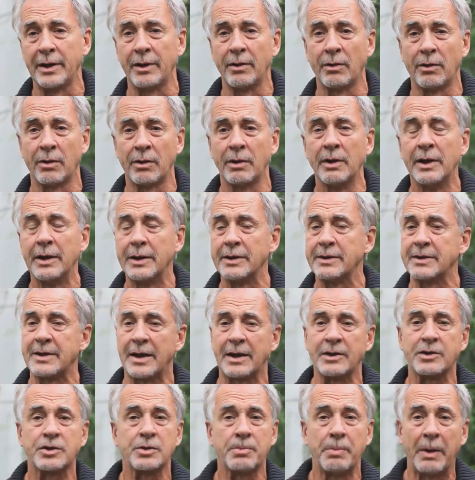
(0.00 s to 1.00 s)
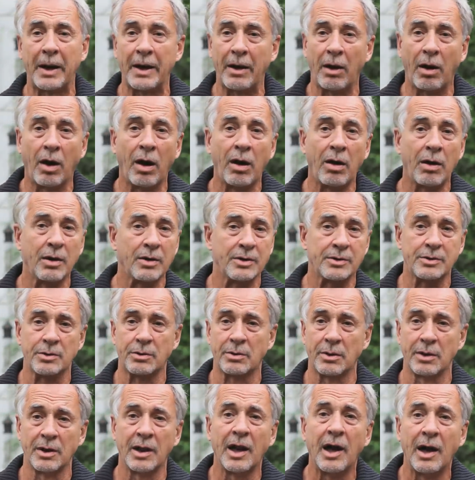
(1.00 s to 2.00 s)
or touched by art
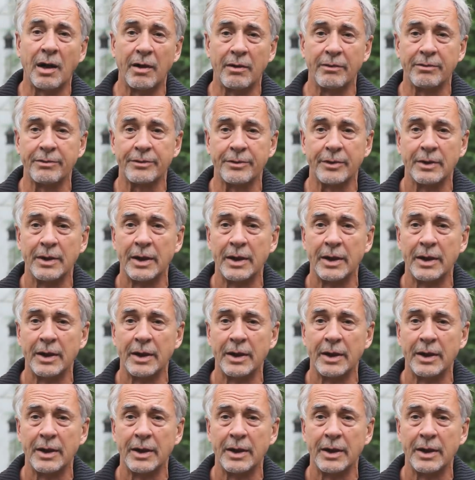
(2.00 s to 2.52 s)
or love.